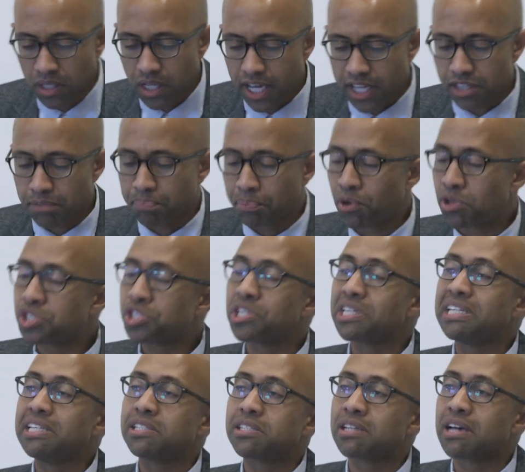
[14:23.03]
and the
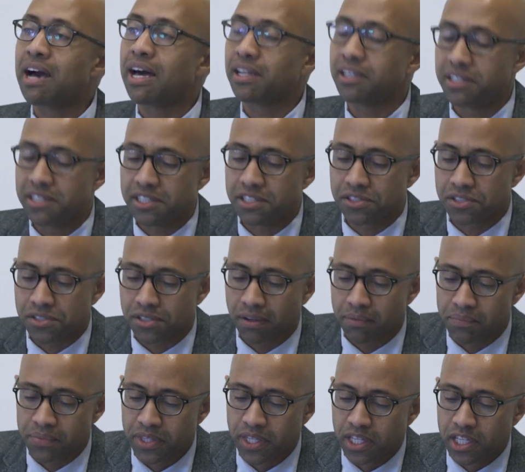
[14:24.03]
Portuguese colonies
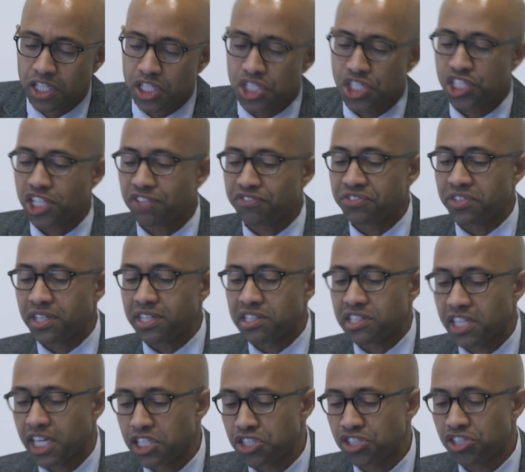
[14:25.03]
shifted
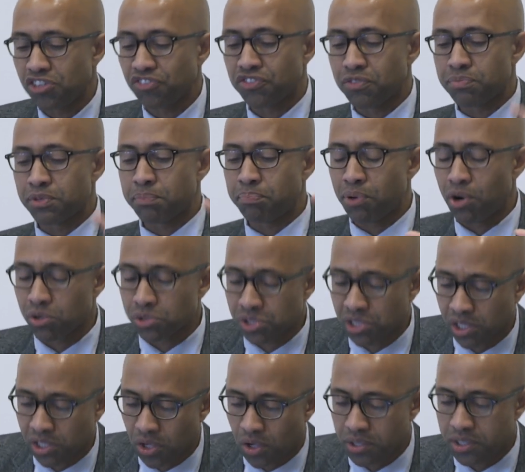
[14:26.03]
attention from the
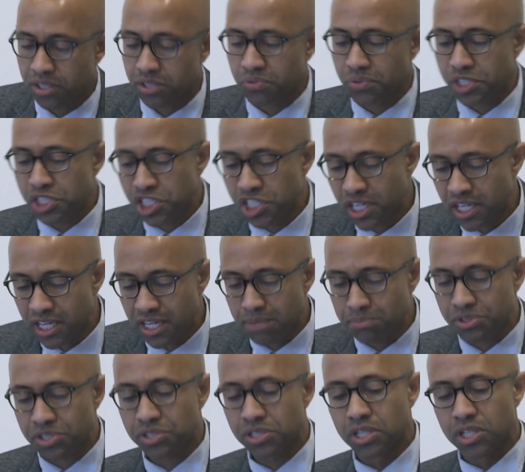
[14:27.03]
post-colonial
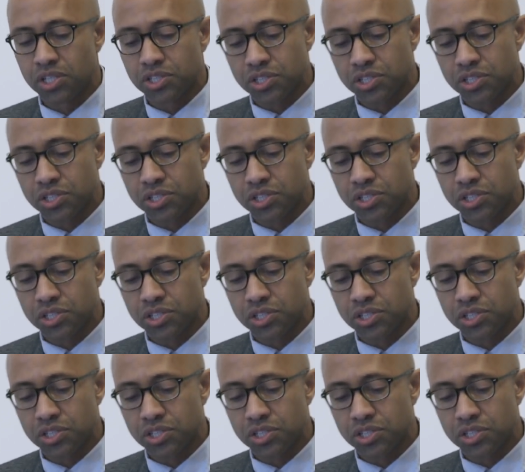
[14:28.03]
regimes